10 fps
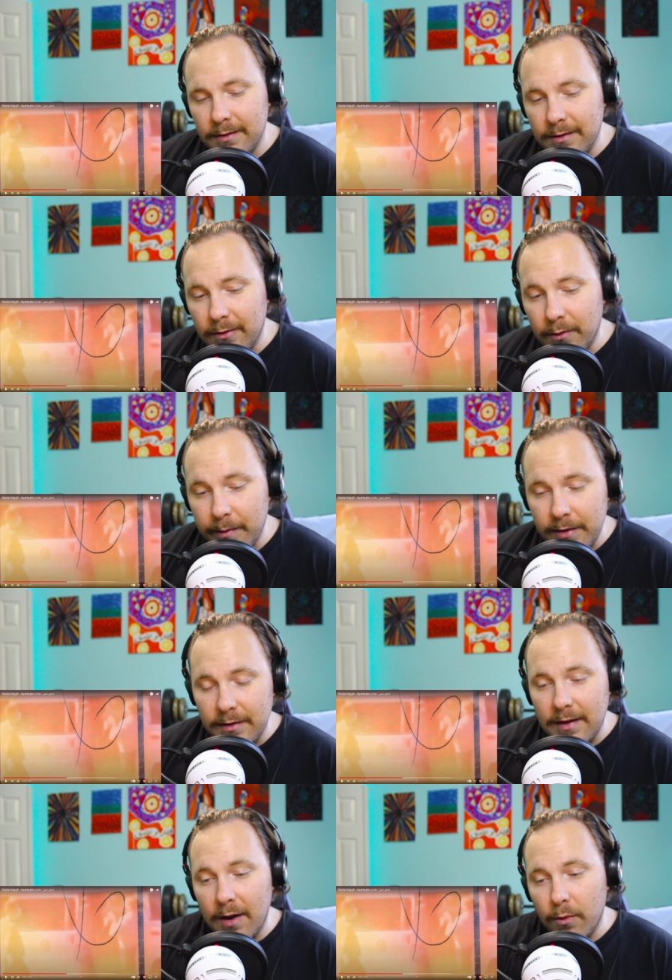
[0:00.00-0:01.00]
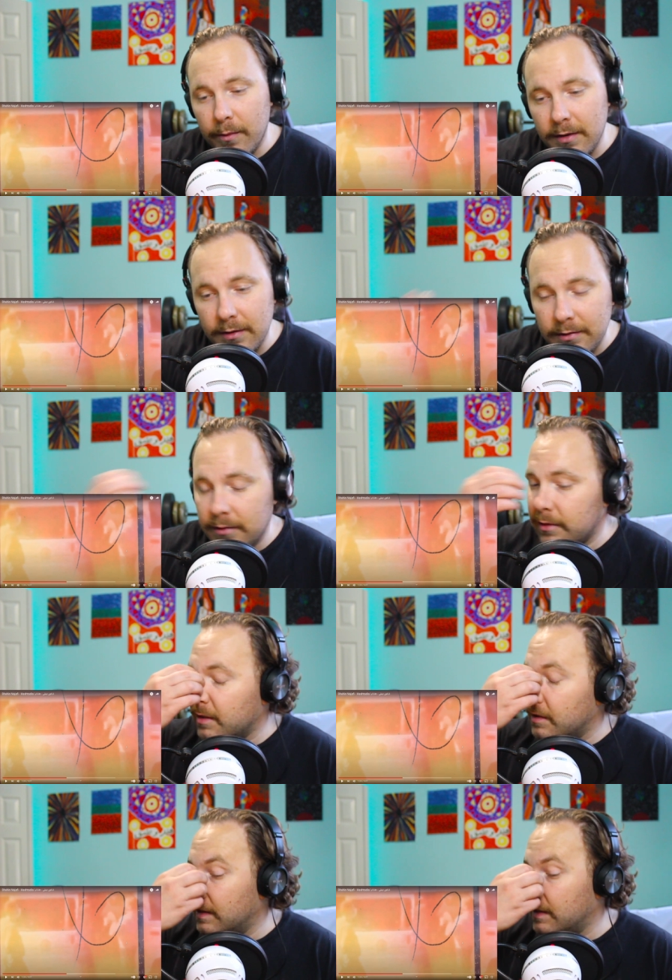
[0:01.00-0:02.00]
know the women that woman,
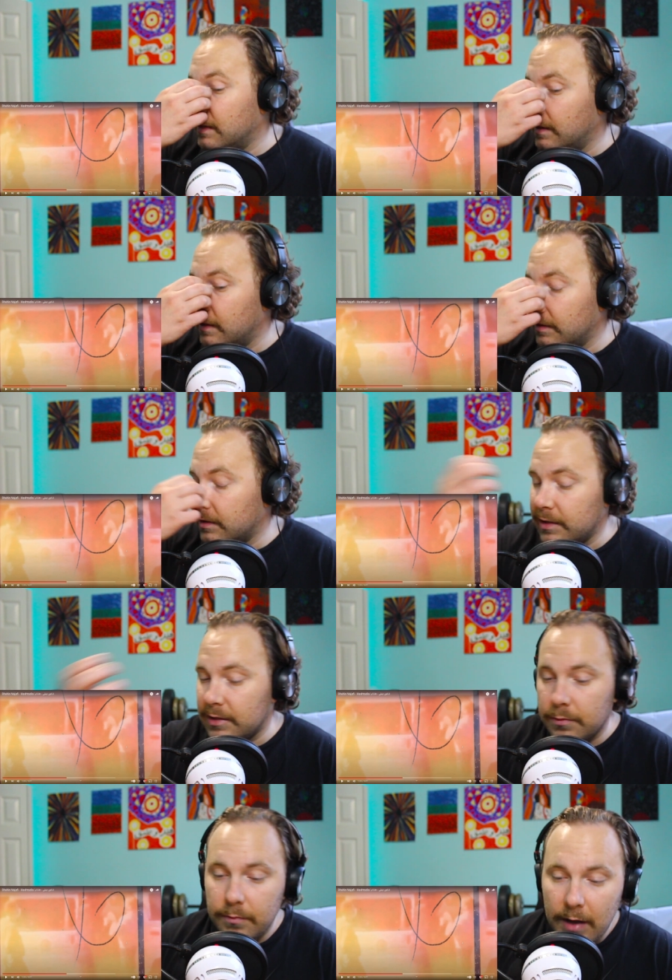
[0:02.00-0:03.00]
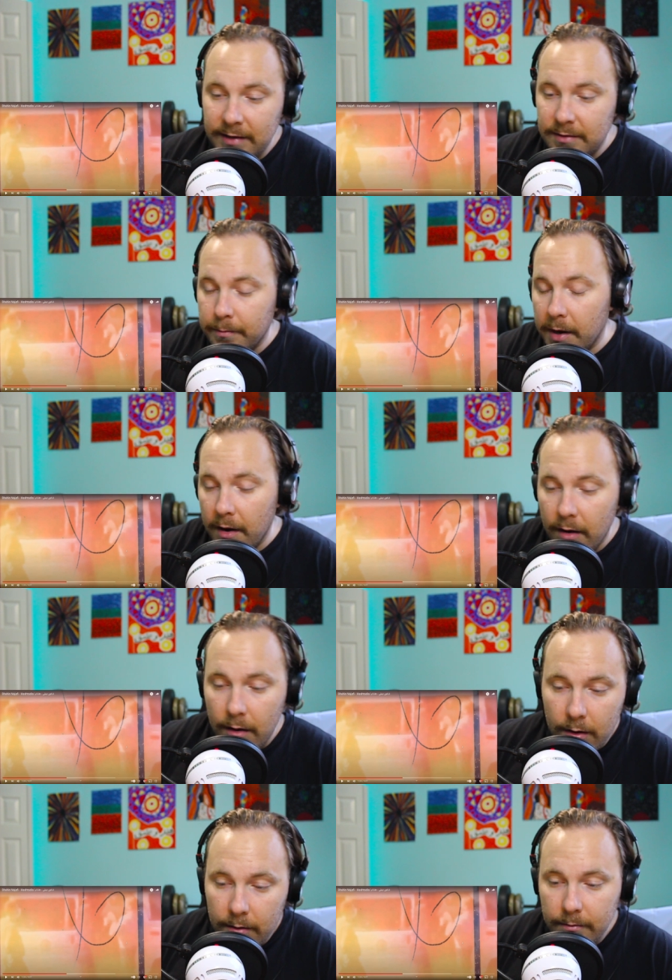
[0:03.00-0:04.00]
she's as a
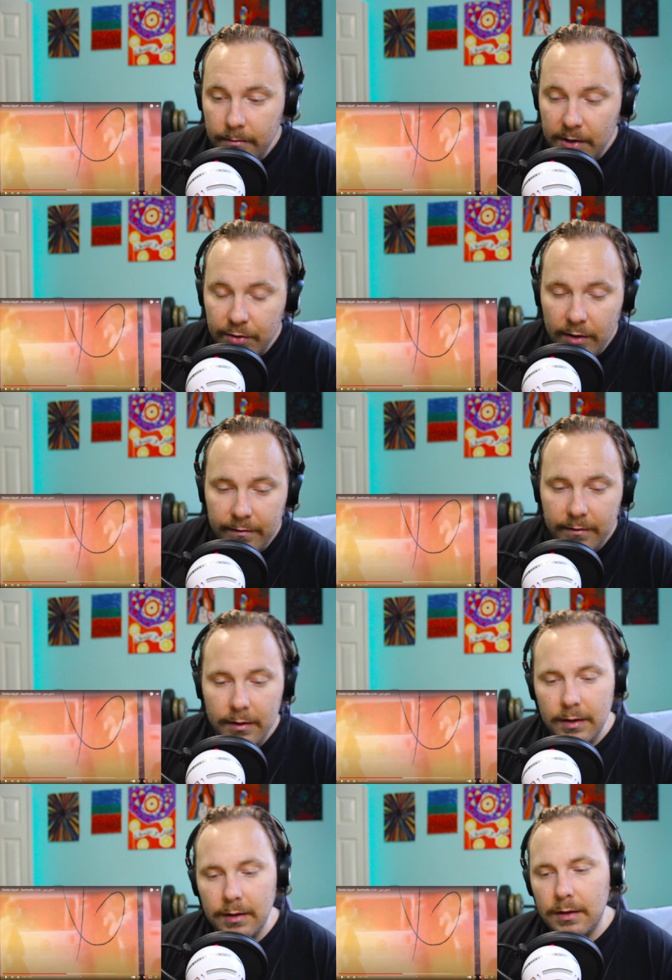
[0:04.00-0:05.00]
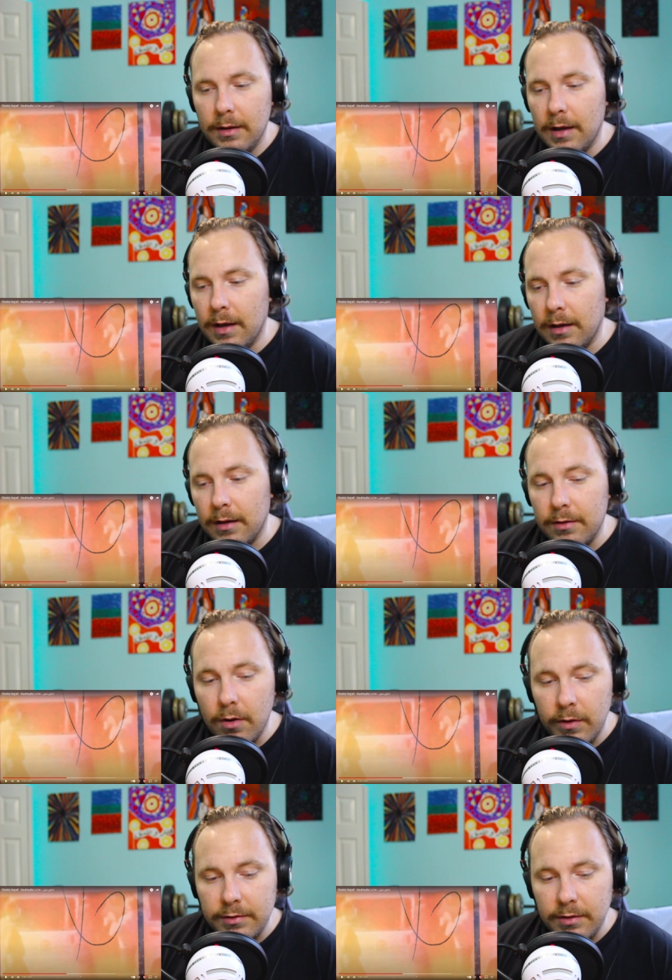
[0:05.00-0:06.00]
bare midriff, uh, no
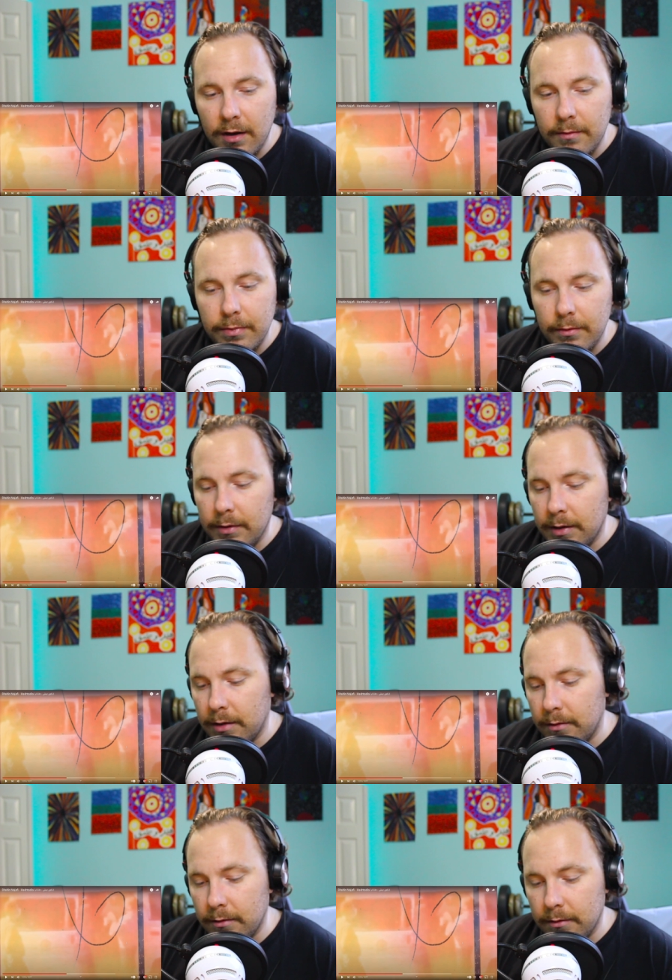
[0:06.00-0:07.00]
hijab, and